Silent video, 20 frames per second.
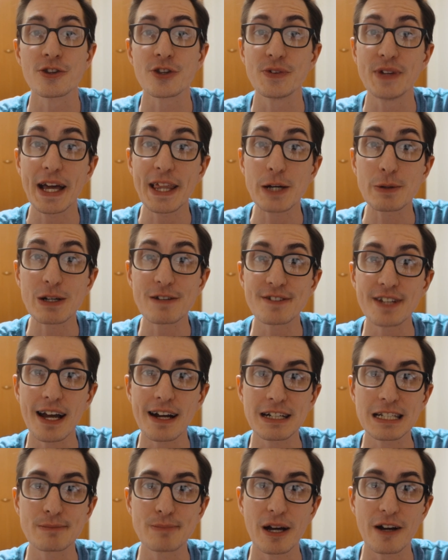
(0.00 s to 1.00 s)
So now that we've
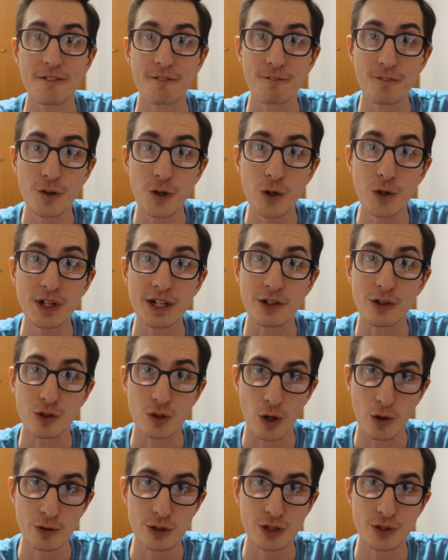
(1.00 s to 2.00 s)
talked about food and
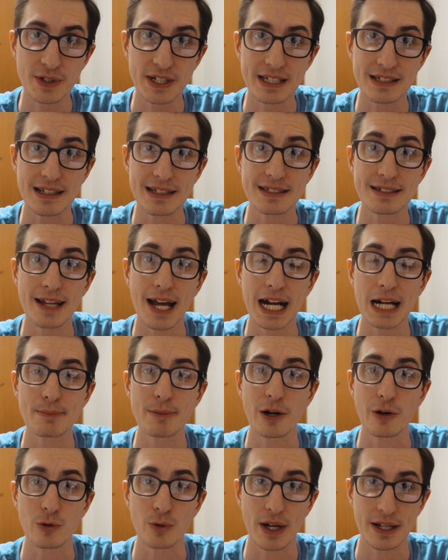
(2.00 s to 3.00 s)
groceries, let's talk
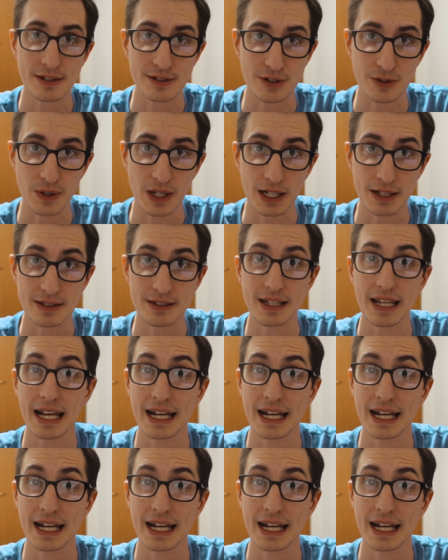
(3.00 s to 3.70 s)
about restaurants.